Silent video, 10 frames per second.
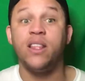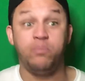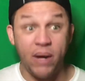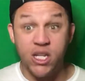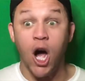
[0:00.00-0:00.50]

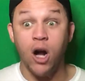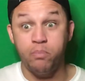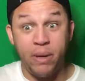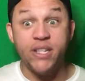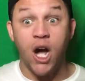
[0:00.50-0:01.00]
Big dog.
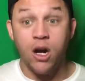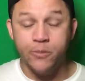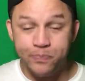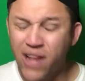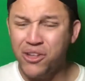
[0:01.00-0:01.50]
Big dog.
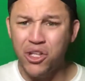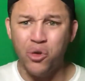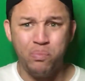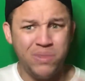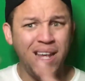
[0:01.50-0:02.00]
Not those
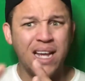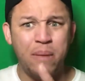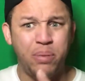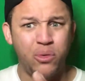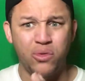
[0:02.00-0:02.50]
little
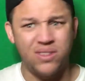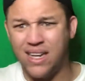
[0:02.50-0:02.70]
teacup poodles.